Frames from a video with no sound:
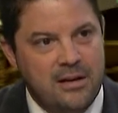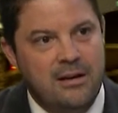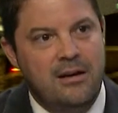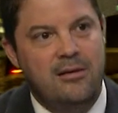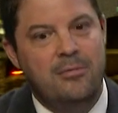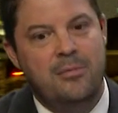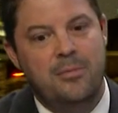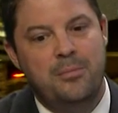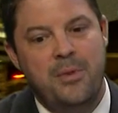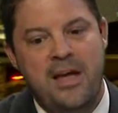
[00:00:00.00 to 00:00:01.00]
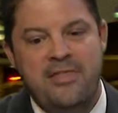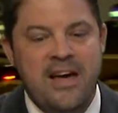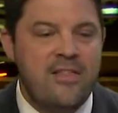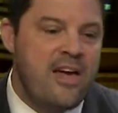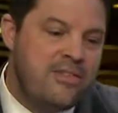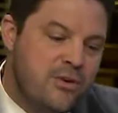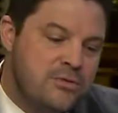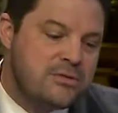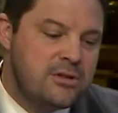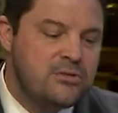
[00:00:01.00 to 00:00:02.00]
Um, do you and think, that and
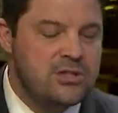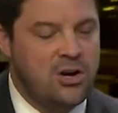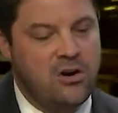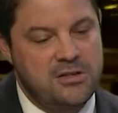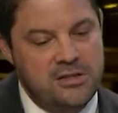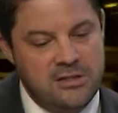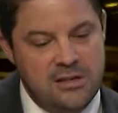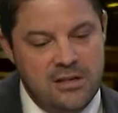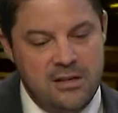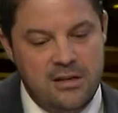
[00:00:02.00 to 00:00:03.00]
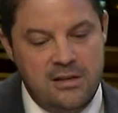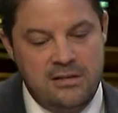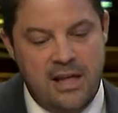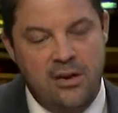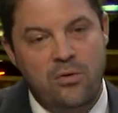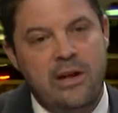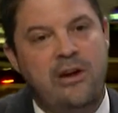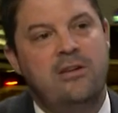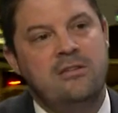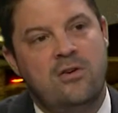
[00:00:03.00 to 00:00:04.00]
those those charges, they don't
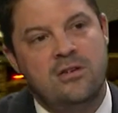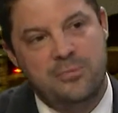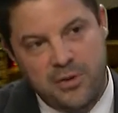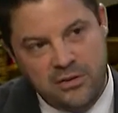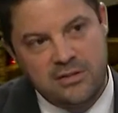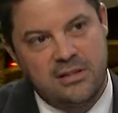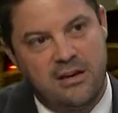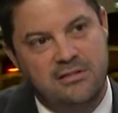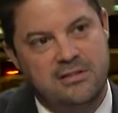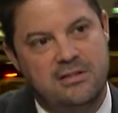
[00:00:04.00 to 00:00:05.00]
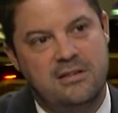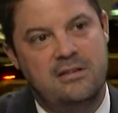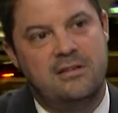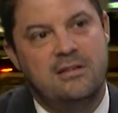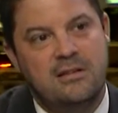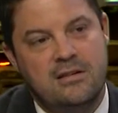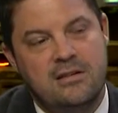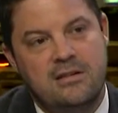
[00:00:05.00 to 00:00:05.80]
carry as harsh a penalty, obviously. Do,